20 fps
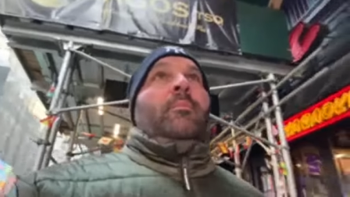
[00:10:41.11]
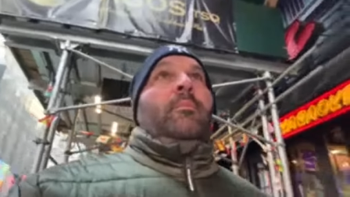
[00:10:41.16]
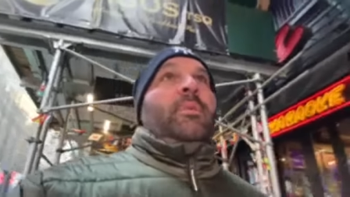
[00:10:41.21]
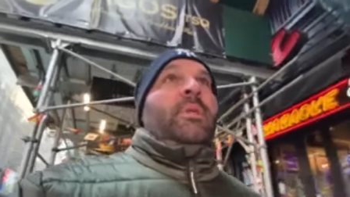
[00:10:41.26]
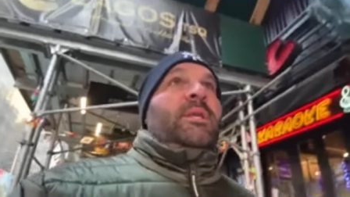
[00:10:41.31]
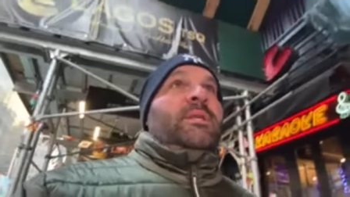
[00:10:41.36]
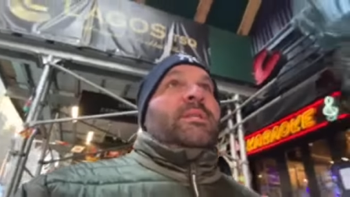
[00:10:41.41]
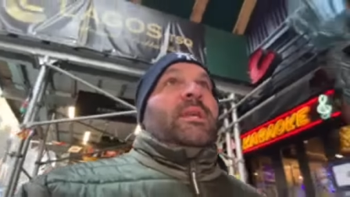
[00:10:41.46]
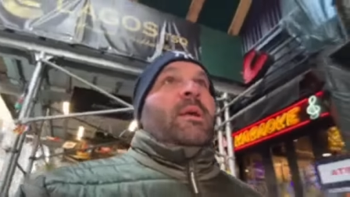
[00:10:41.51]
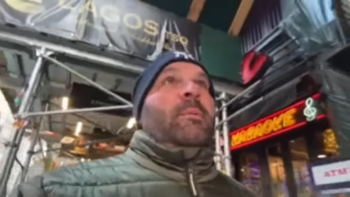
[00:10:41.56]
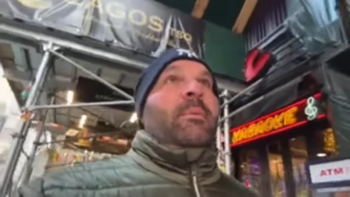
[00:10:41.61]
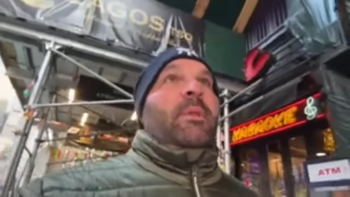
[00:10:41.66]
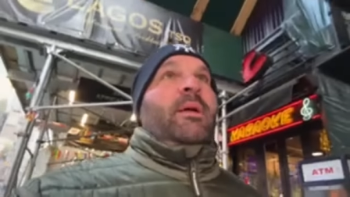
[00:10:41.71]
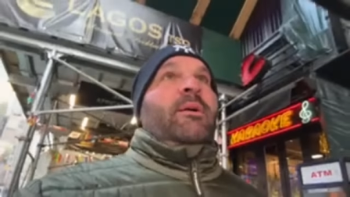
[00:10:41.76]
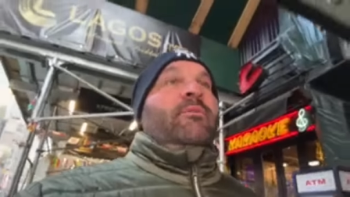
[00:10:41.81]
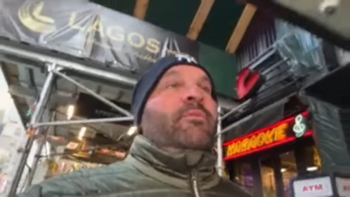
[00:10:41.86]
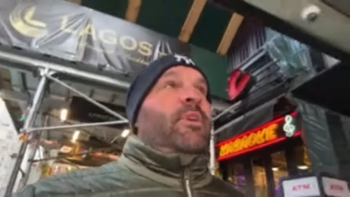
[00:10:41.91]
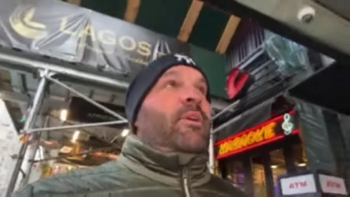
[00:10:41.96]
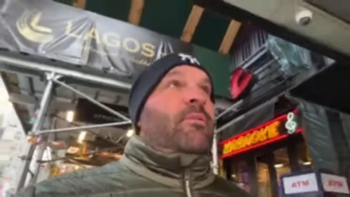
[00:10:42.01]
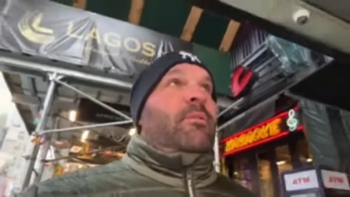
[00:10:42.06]
The example
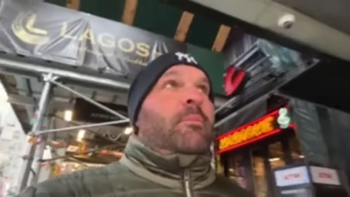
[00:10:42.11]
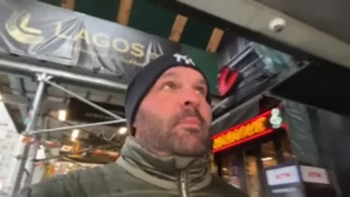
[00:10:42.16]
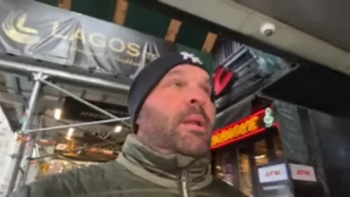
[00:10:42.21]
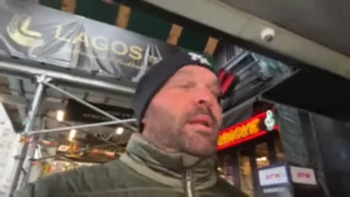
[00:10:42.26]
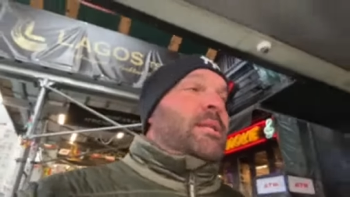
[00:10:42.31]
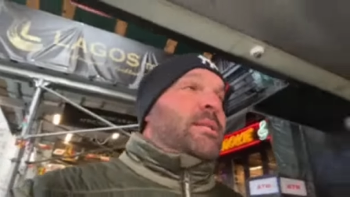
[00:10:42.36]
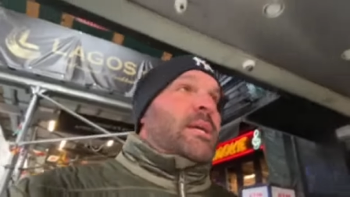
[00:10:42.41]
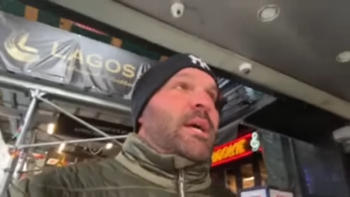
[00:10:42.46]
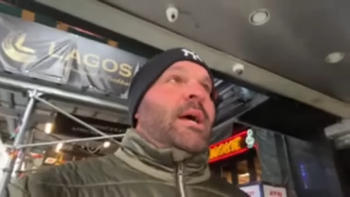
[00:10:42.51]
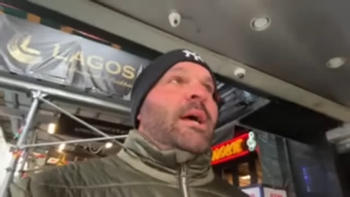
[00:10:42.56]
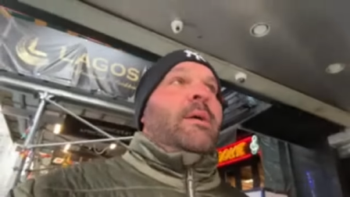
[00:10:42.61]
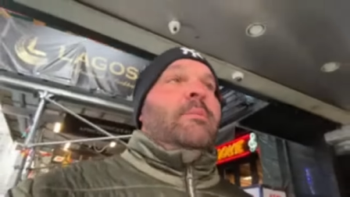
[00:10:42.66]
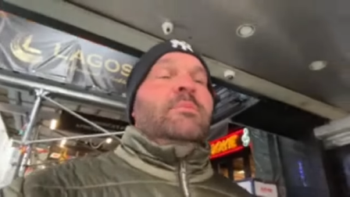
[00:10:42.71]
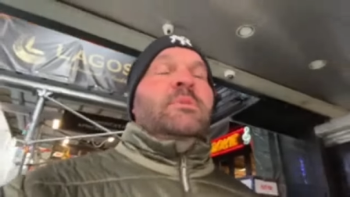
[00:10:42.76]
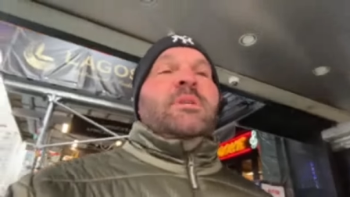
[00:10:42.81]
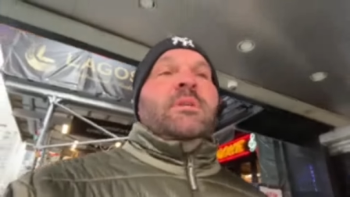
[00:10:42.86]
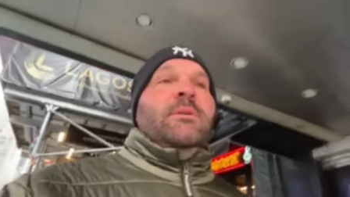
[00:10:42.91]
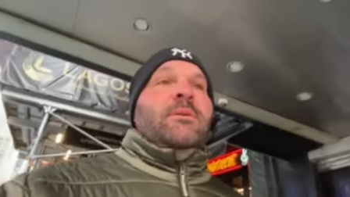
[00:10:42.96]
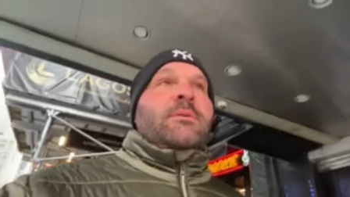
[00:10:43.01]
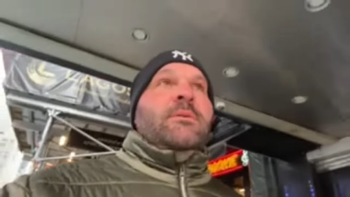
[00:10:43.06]
I've given many times
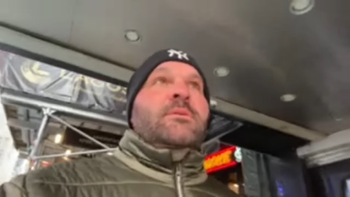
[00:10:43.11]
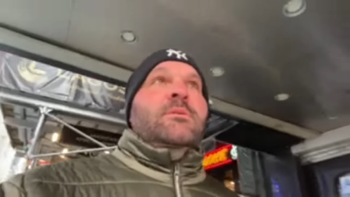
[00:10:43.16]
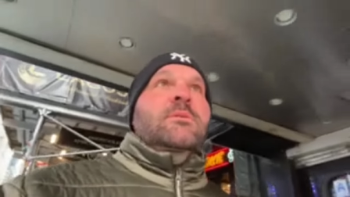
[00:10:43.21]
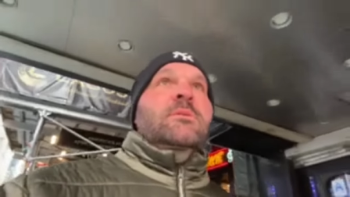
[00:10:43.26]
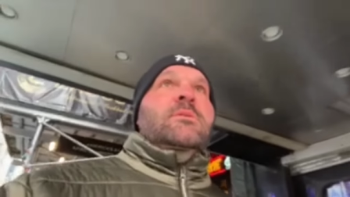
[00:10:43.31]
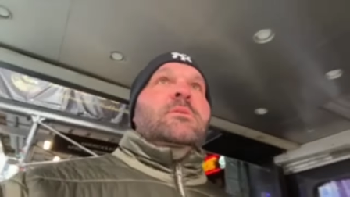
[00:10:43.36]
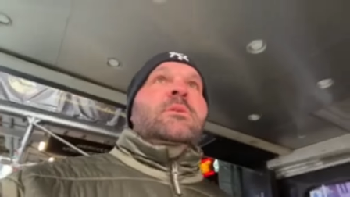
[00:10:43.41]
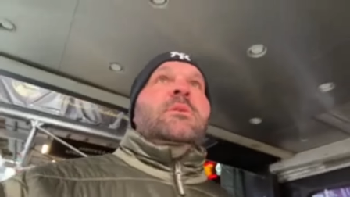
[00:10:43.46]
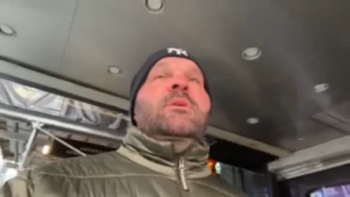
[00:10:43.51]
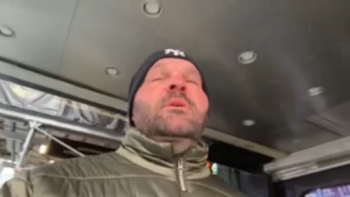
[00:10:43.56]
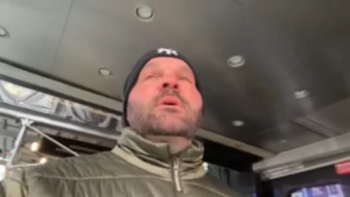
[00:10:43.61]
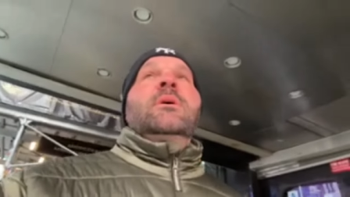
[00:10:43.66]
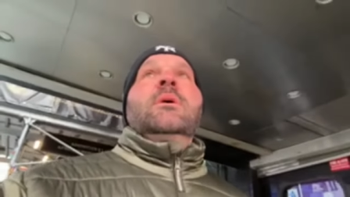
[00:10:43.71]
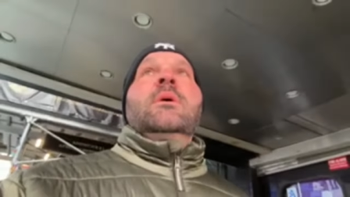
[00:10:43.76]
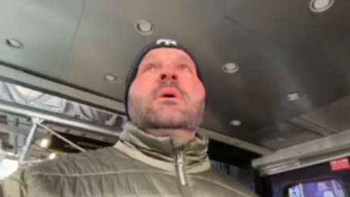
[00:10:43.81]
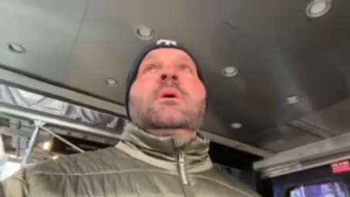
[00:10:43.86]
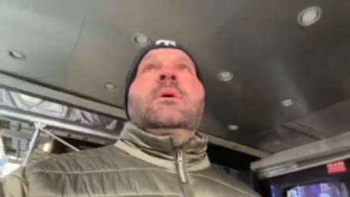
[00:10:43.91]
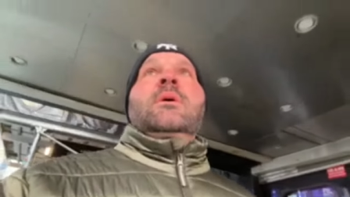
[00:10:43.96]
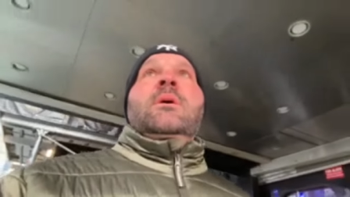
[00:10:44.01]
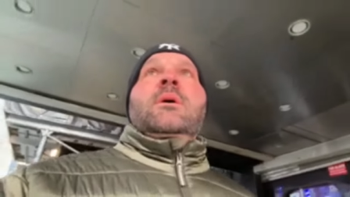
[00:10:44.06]
is
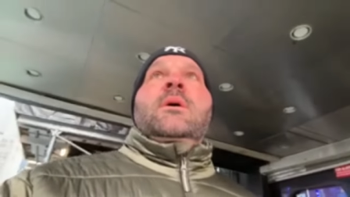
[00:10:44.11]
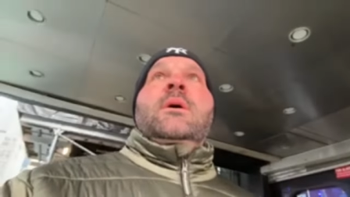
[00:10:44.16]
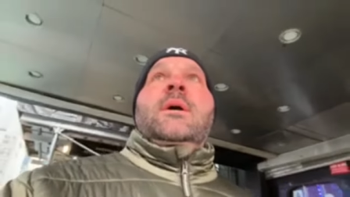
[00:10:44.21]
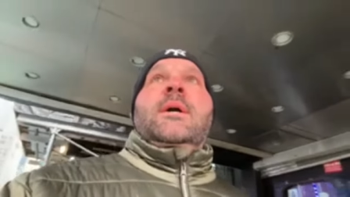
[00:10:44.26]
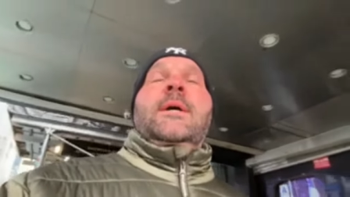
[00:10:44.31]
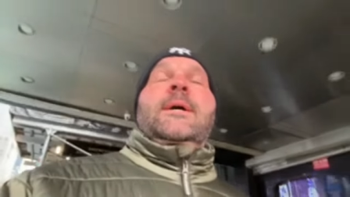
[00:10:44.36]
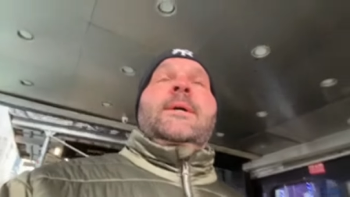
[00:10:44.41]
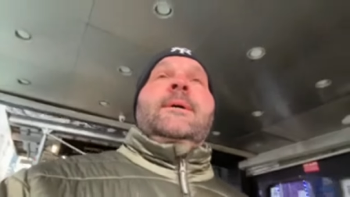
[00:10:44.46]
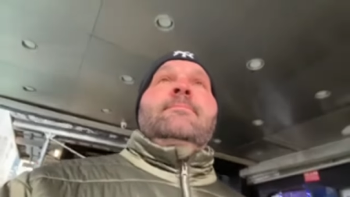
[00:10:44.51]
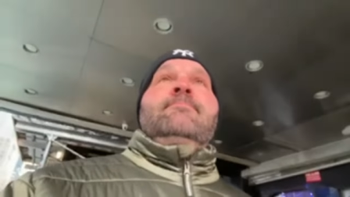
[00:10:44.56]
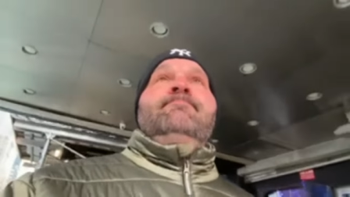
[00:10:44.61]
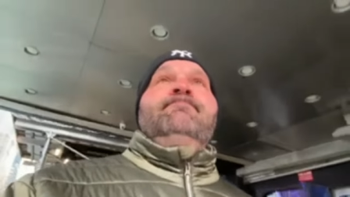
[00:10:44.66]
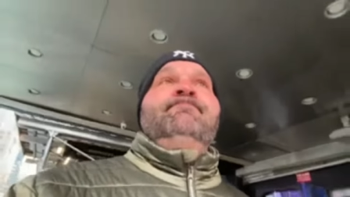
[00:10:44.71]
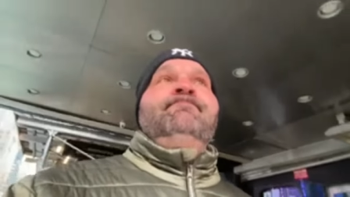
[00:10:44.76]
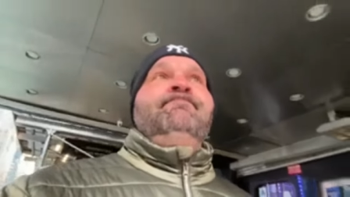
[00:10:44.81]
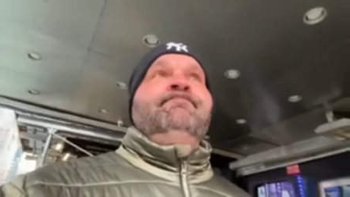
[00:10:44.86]
um,